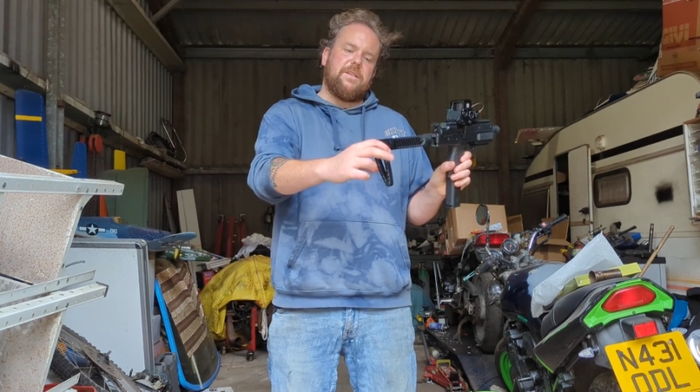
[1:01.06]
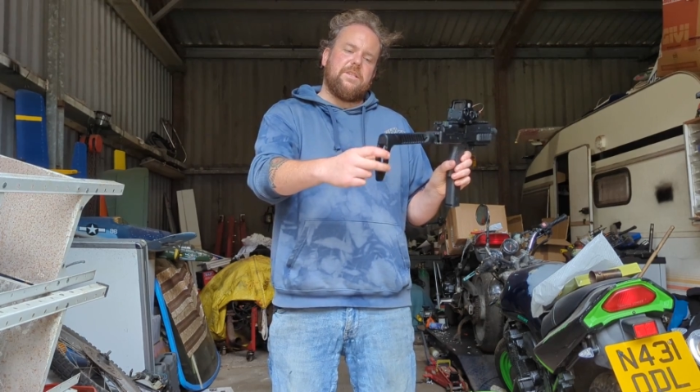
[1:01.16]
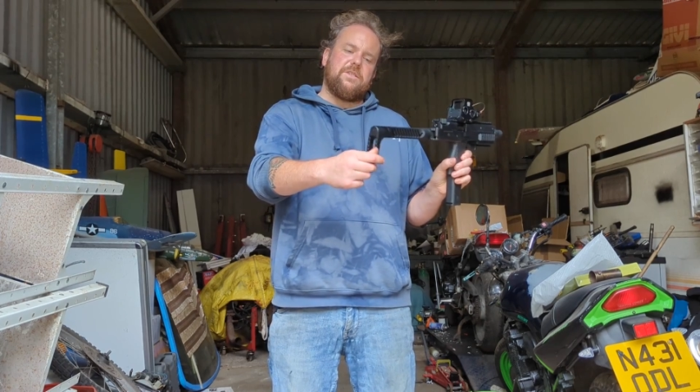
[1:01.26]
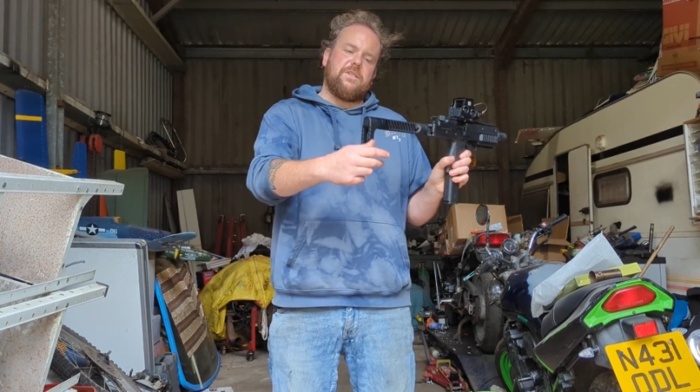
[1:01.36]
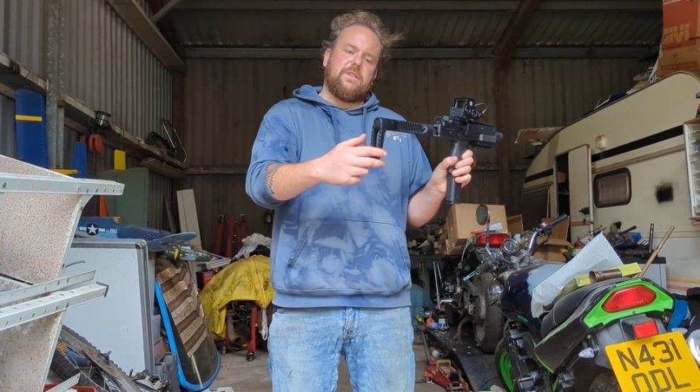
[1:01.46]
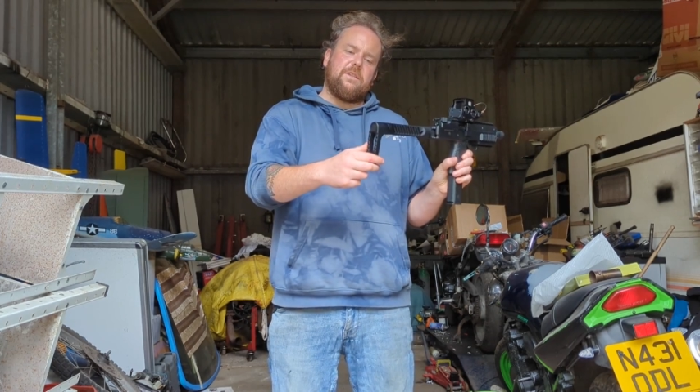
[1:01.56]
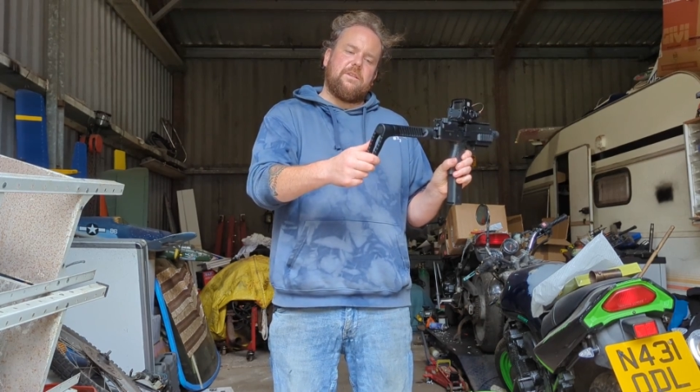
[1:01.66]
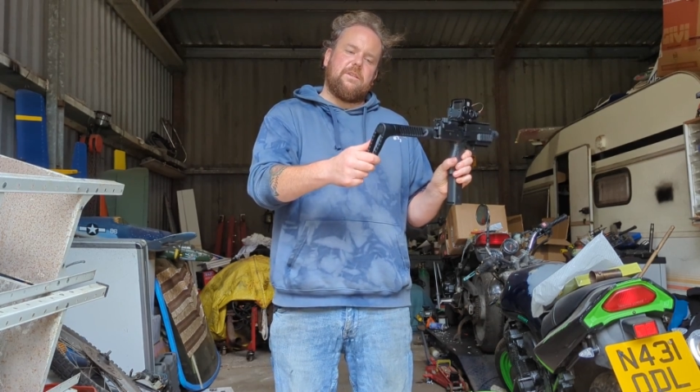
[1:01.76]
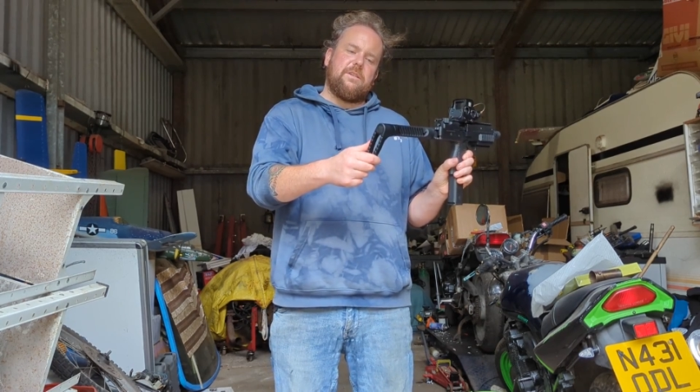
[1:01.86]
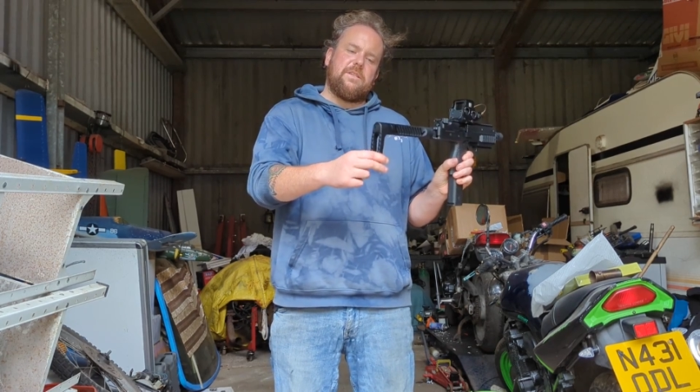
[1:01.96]
does
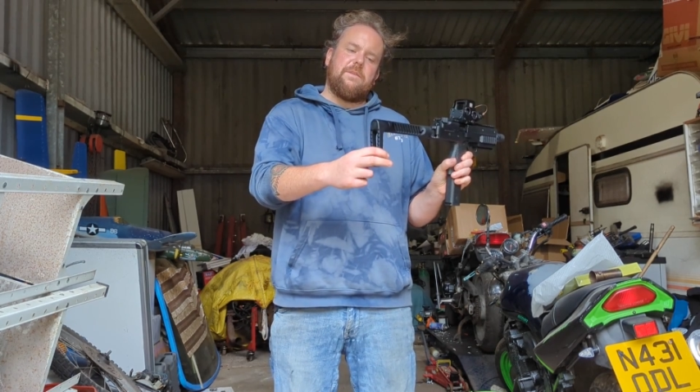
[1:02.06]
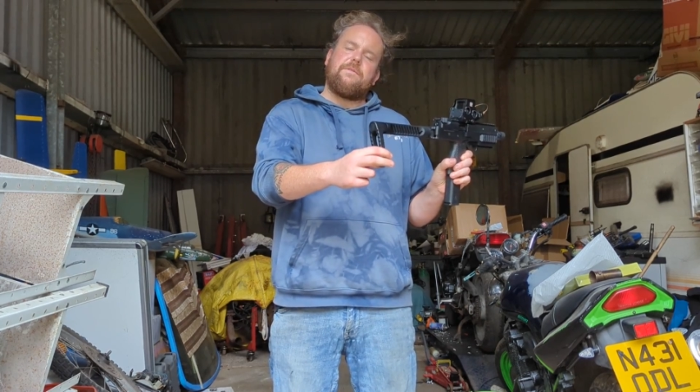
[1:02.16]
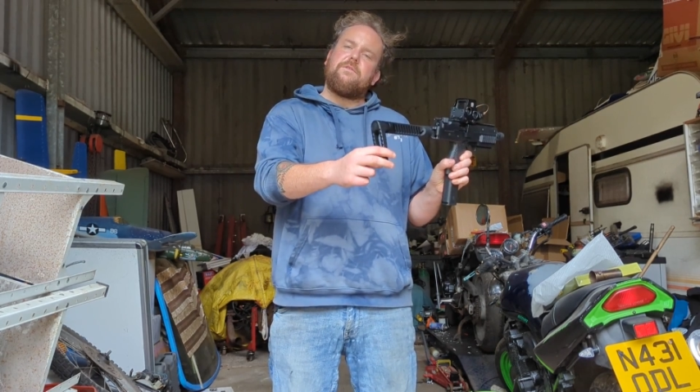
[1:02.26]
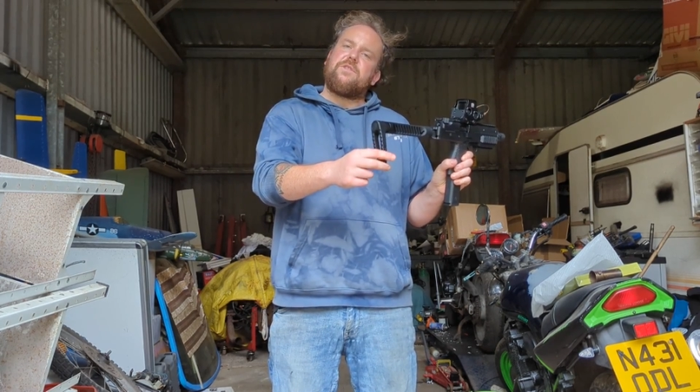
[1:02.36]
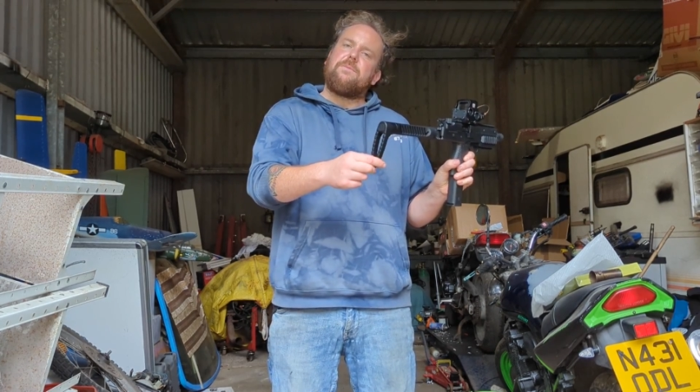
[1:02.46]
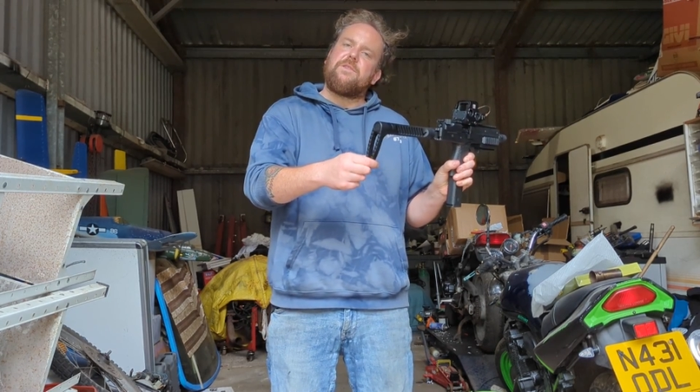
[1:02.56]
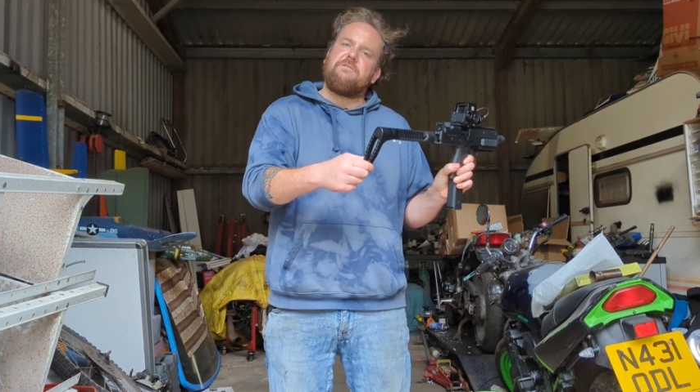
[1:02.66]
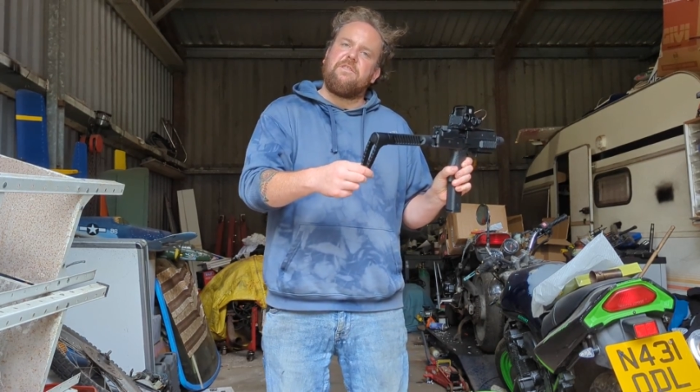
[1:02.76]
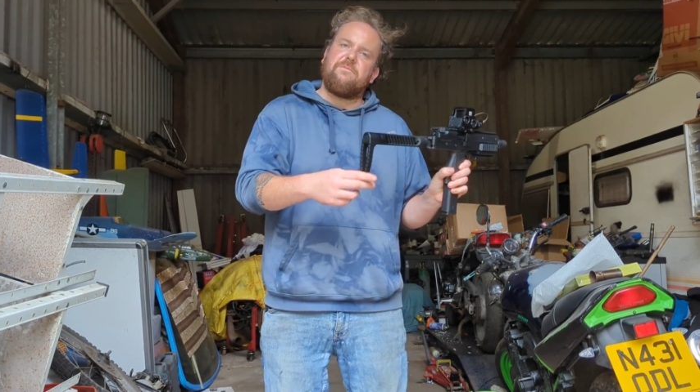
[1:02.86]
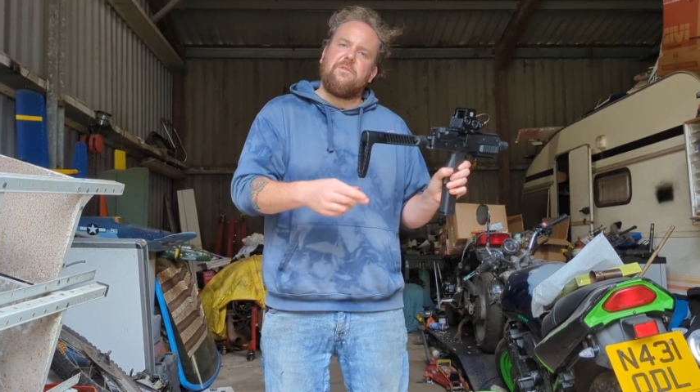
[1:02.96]
give you some
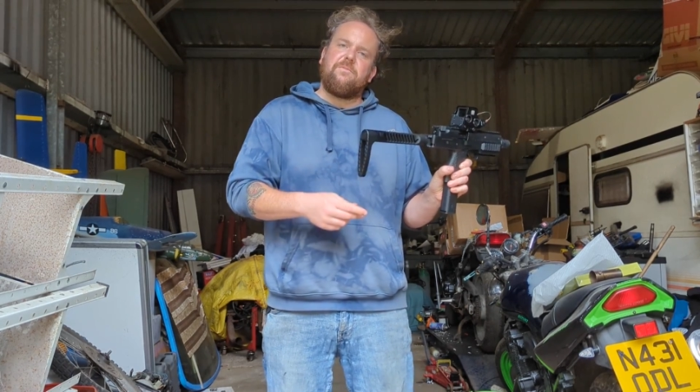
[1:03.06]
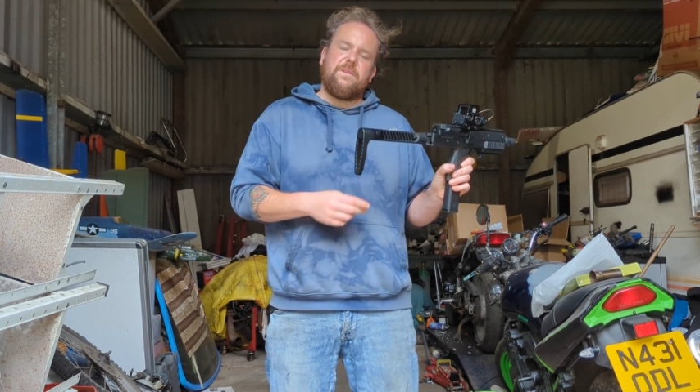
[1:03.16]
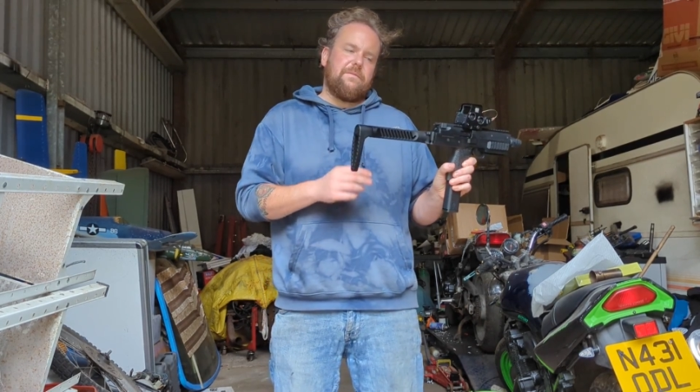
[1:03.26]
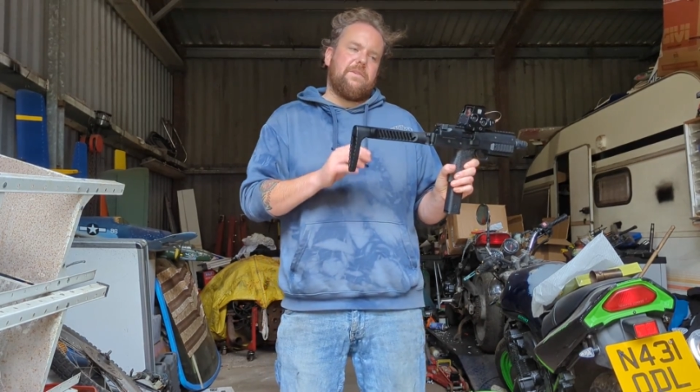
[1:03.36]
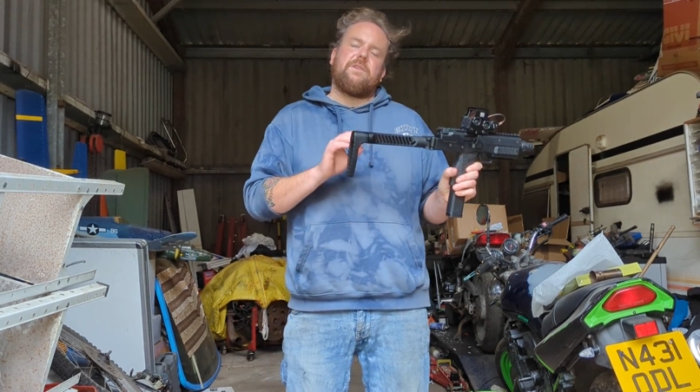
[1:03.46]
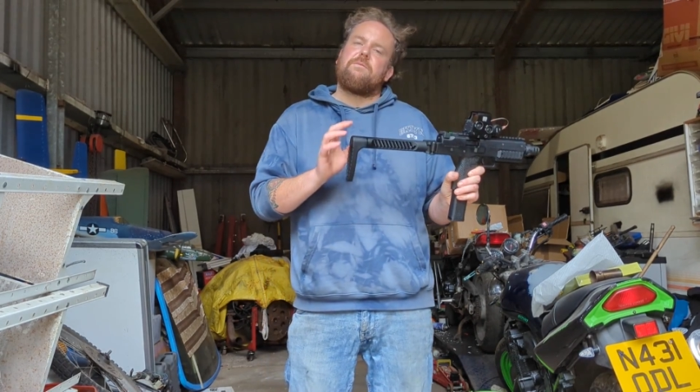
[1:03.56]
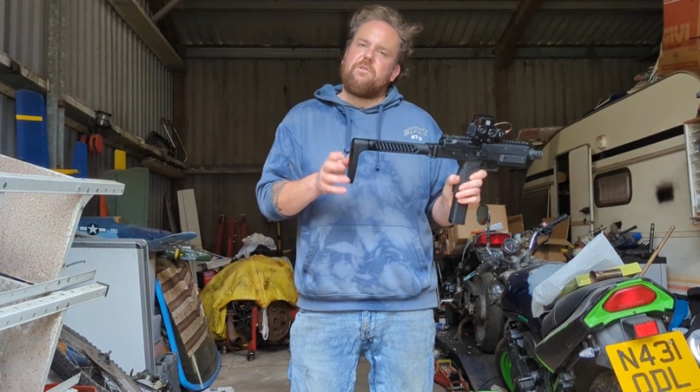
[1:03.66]
degree of movement for